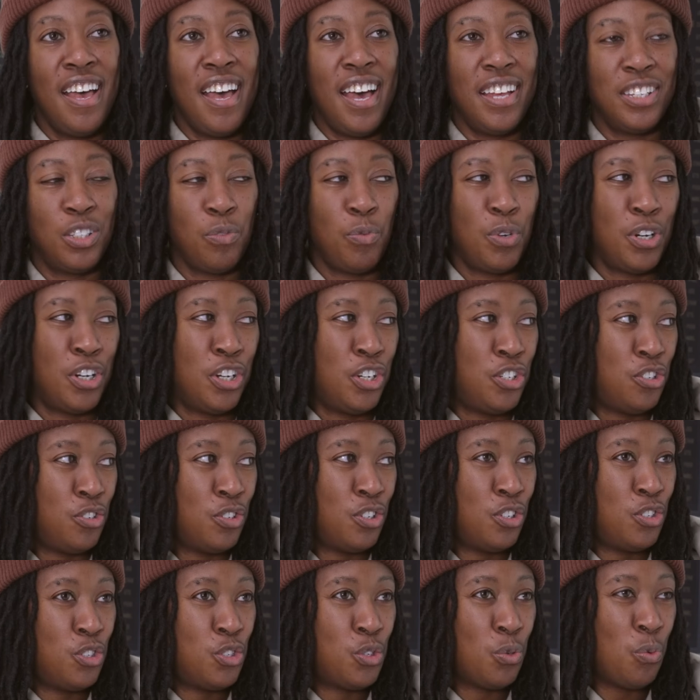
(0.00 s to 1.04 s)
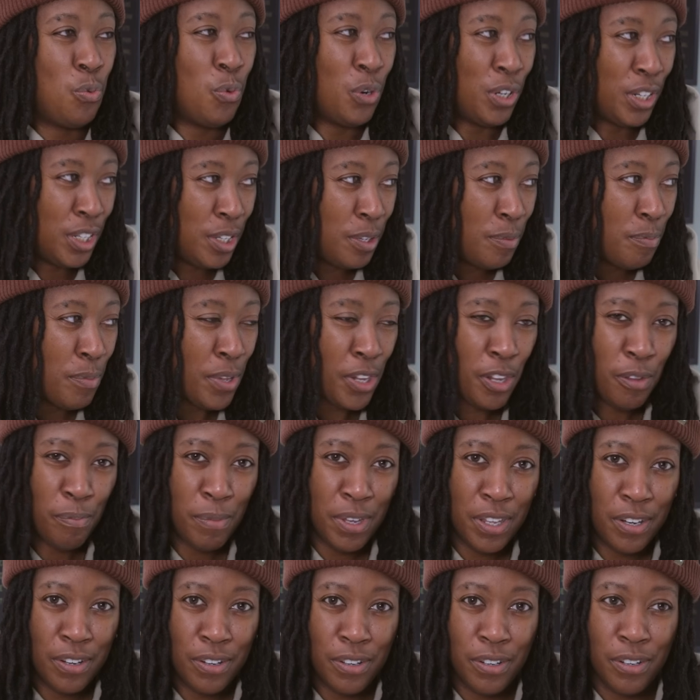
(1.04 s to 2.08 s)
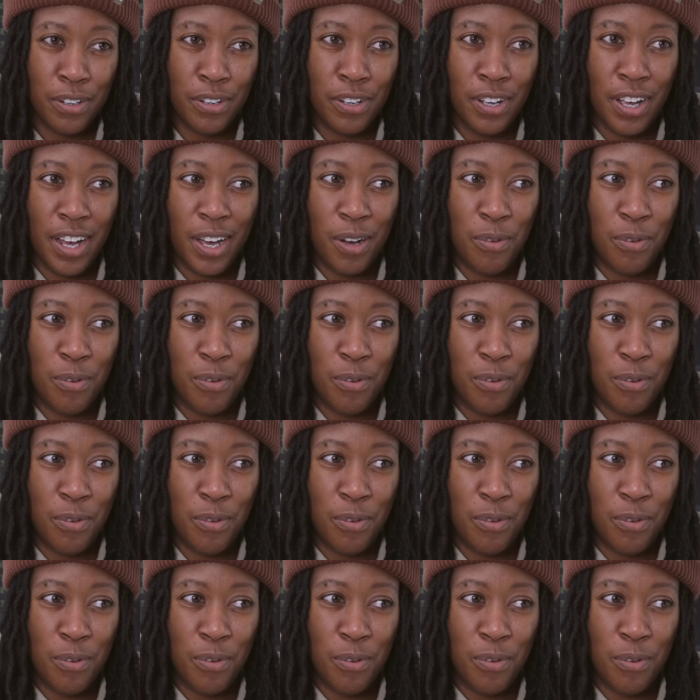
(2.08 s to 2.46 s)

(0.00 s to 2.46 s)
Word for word: has a 120 millimeter,